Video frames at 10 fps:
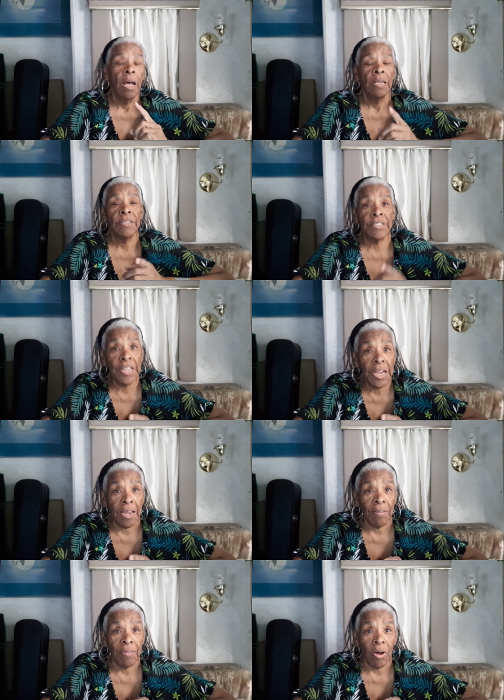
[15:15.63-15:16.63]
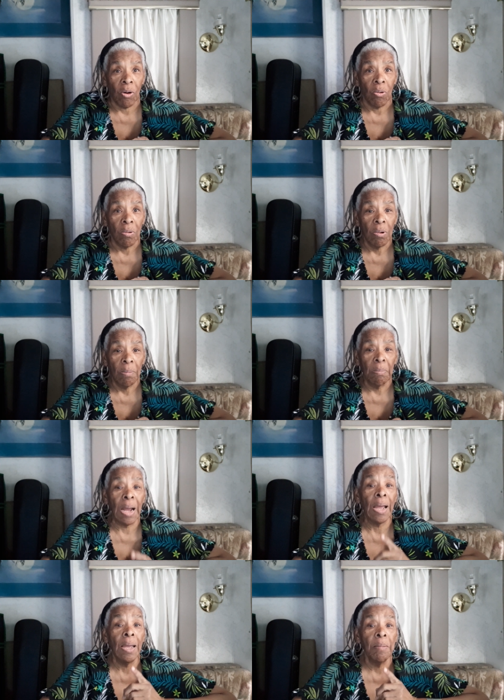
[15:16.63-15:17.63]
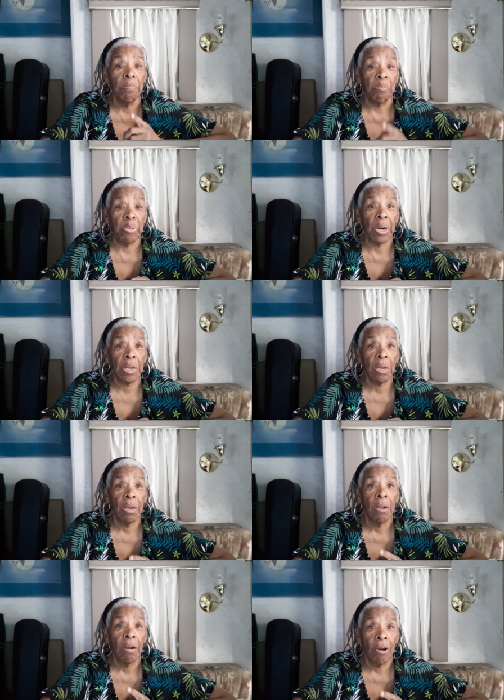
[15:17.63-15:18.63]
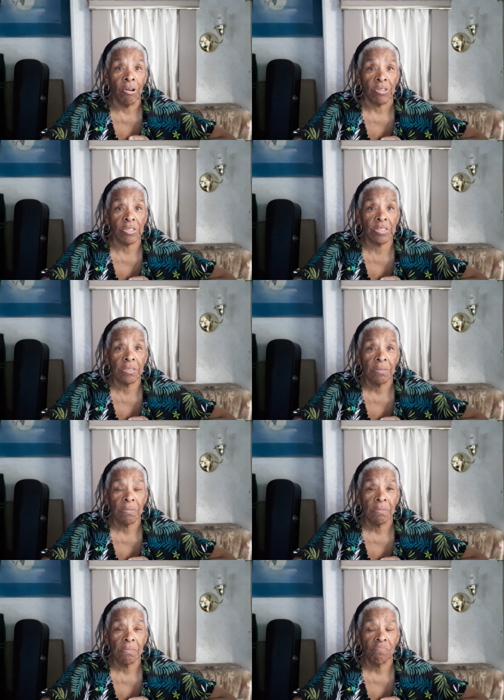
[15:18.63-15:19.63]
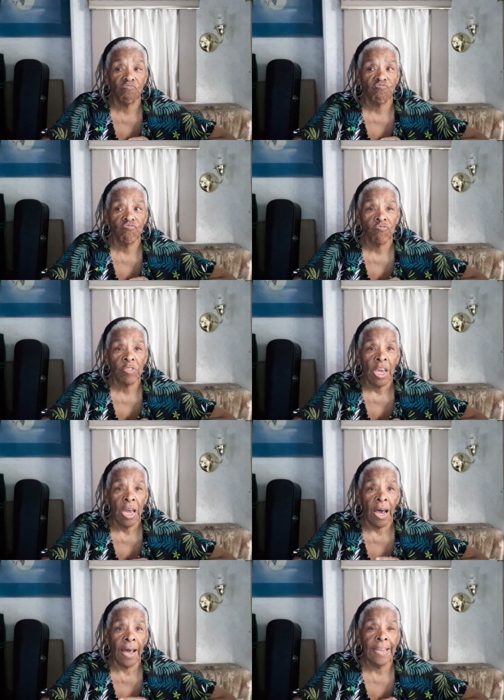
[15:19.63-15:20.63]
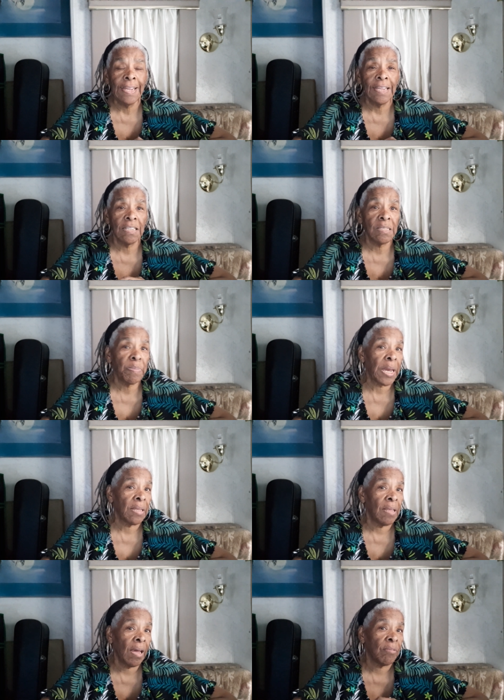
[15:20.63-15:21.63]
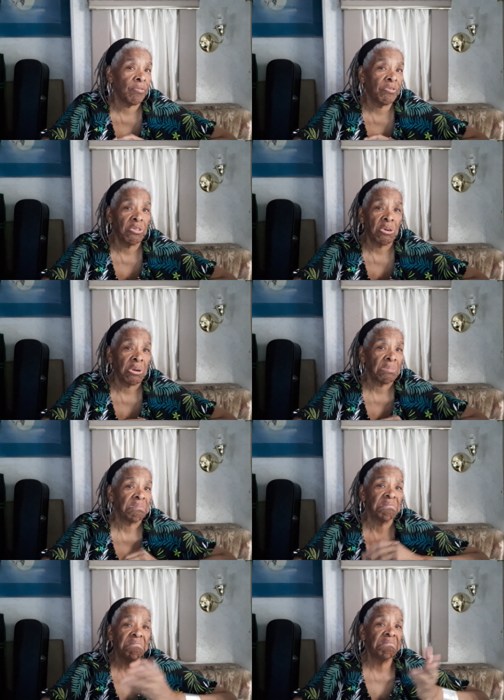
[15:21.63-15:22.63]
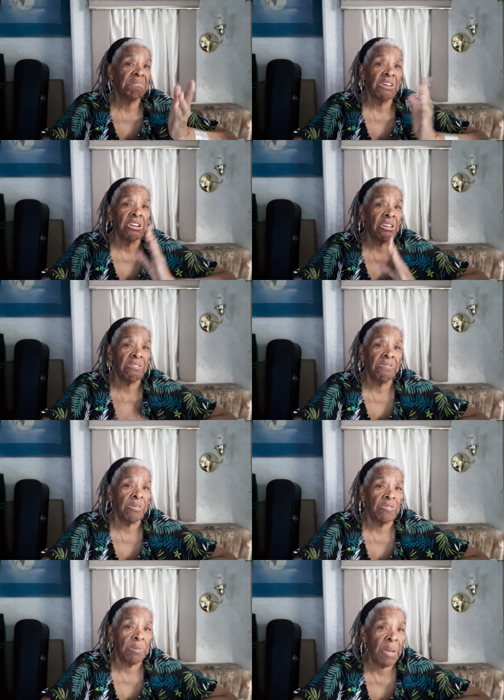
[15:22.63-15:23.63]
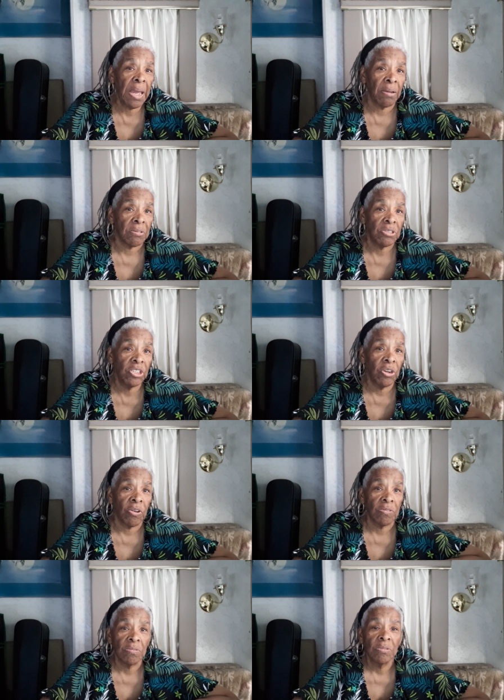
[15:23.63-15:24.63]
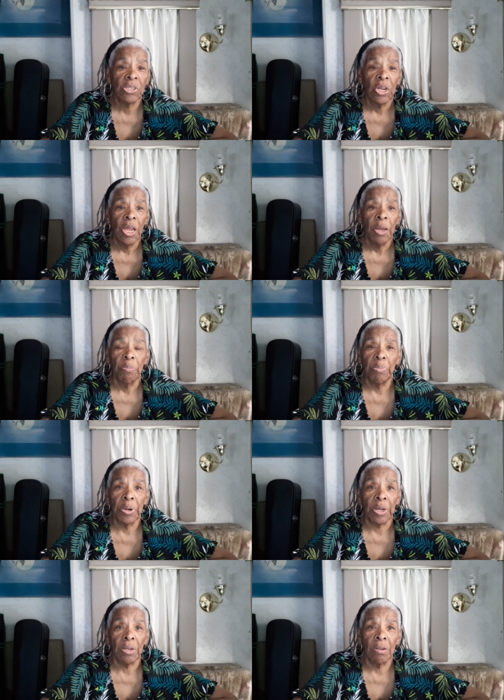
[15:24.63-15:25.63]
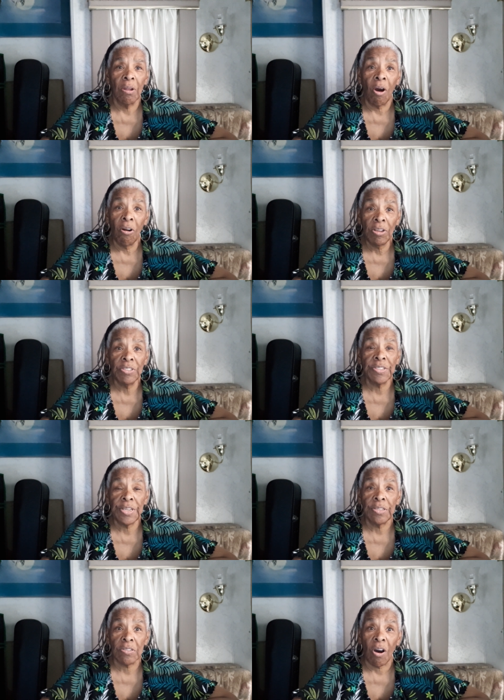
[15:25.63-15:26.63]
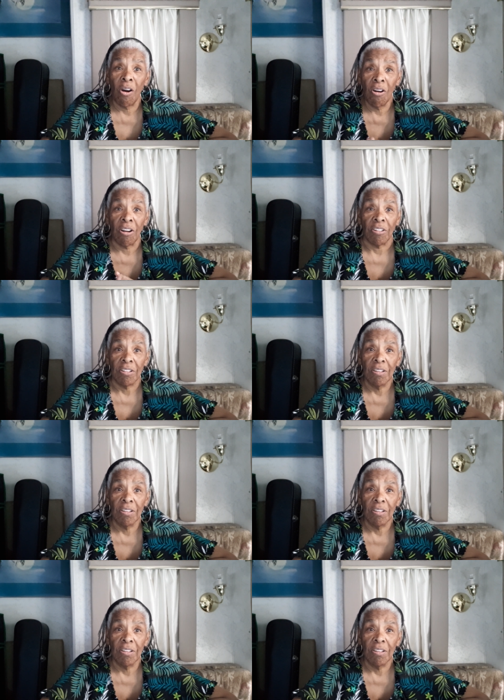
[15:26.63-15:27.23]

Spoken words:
Sitting, though, my butt hurts. I didn't expect that for another 50 pounds, you know. But hard seats are hard.